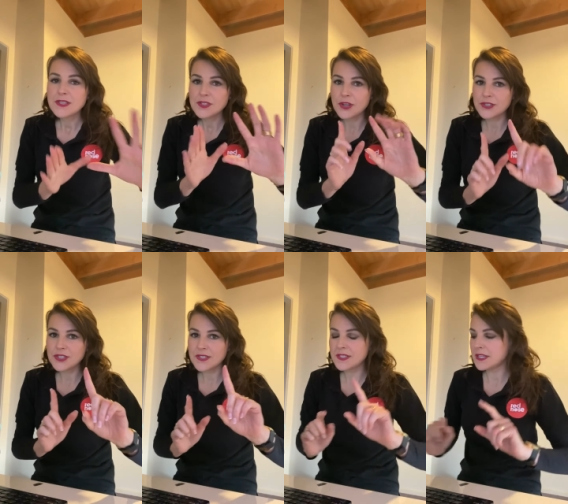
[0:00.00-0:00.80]
So
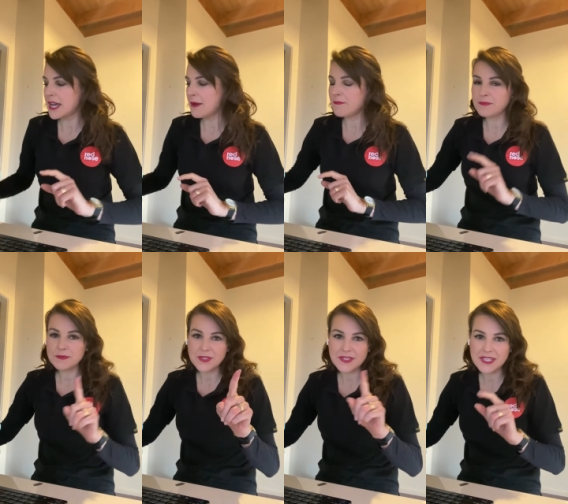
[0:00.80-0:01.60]
just, um,
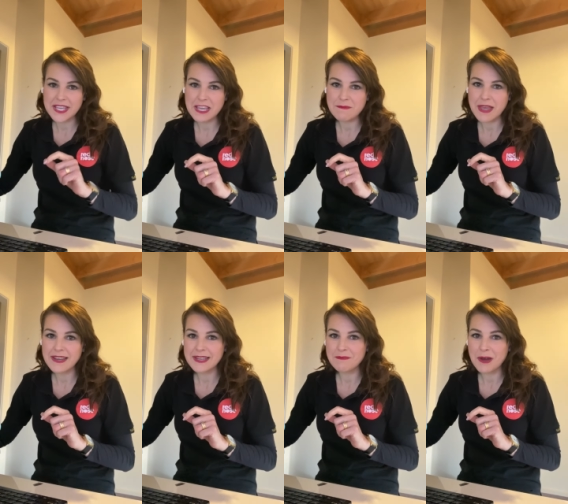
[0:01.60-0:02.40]
just to keep
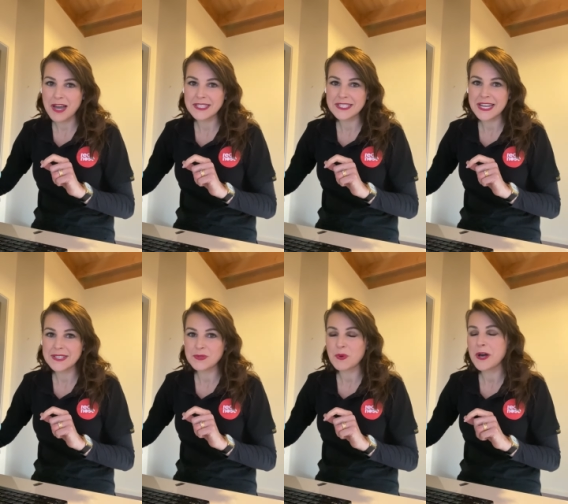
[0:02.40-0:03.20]
that in mind
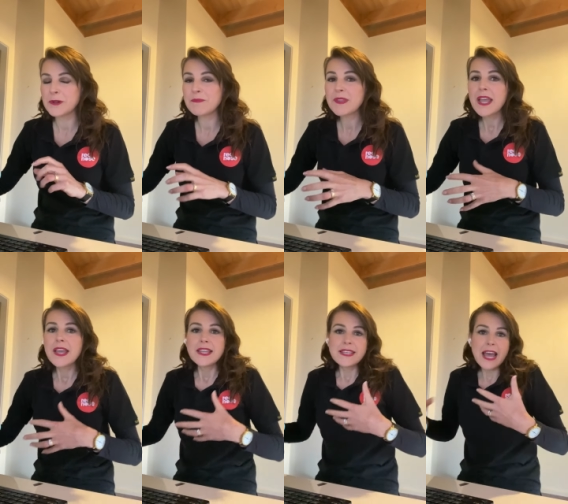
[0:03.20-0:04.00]
as well.
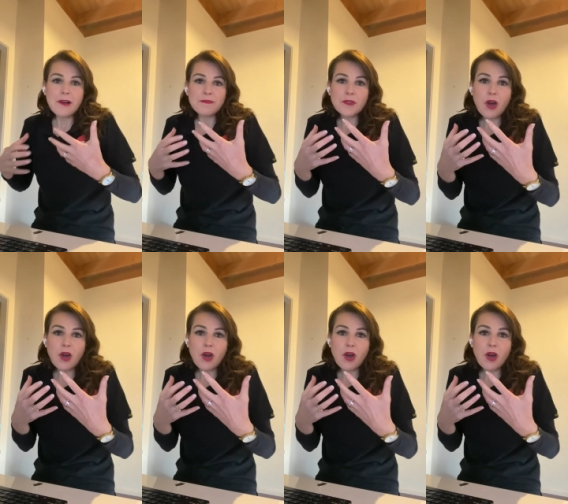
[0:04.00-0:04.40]
Now,